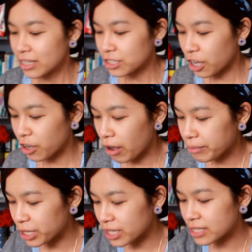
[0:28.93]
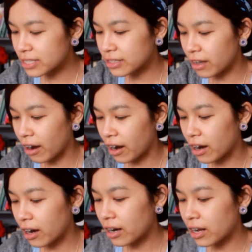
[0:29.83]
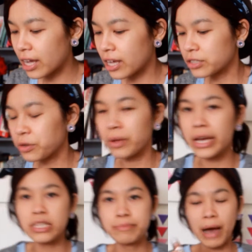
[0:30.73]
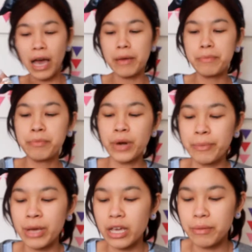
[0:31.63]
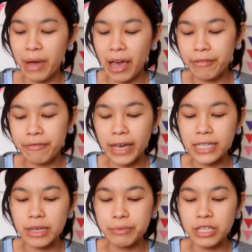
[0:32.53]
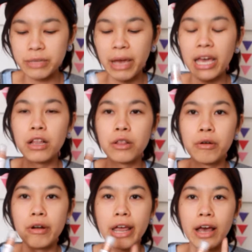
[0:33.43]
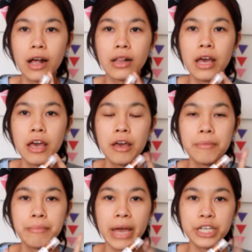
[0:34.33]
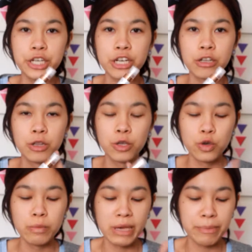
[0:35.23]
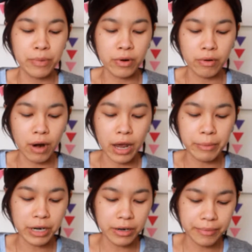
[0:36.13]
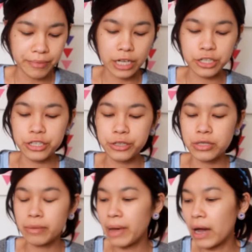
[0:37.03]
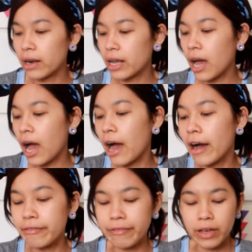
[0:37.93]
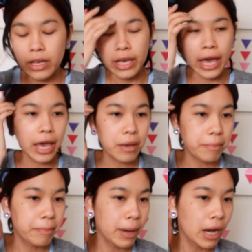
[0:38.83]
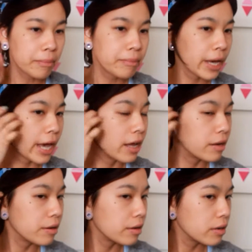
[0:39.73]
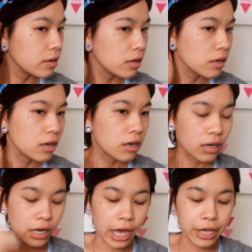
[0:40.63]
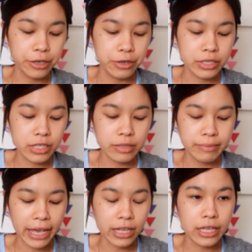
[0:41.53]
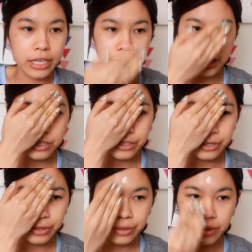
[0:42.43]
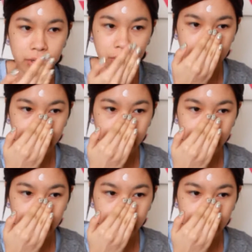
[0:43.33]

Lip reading: So I'm gonna start as always by prepping my face. I'm using my L'Oreal Magic Lumi primer. I just use about half a pump and I use this mainly just to